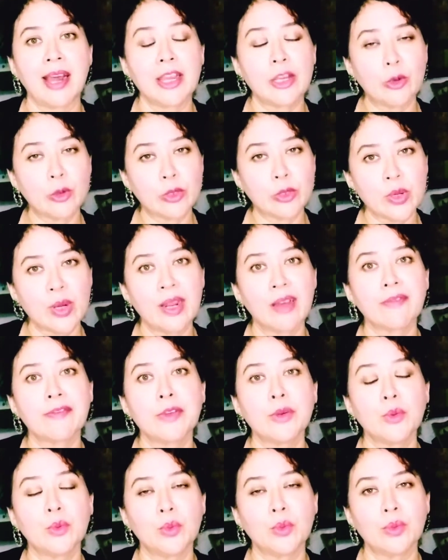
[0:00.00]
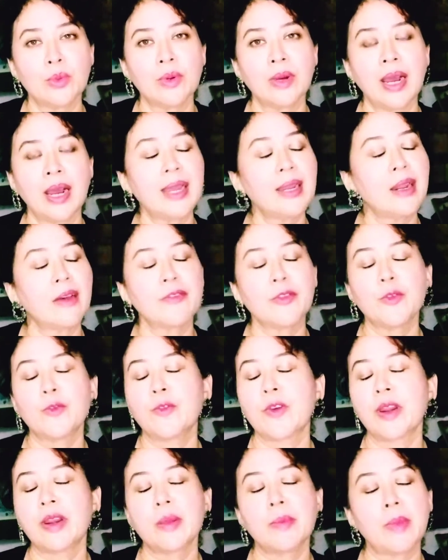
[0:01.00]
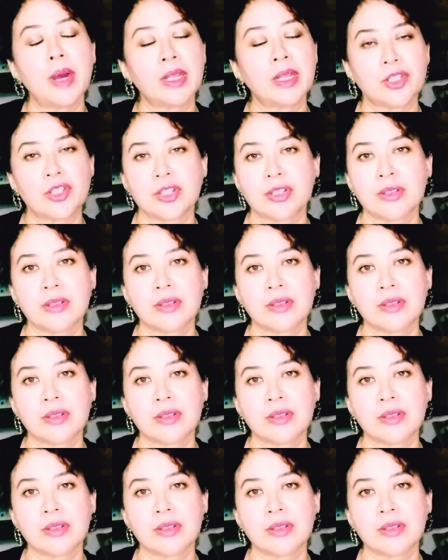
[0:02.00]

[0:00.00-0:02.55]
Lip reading: I also love you. I love you very much.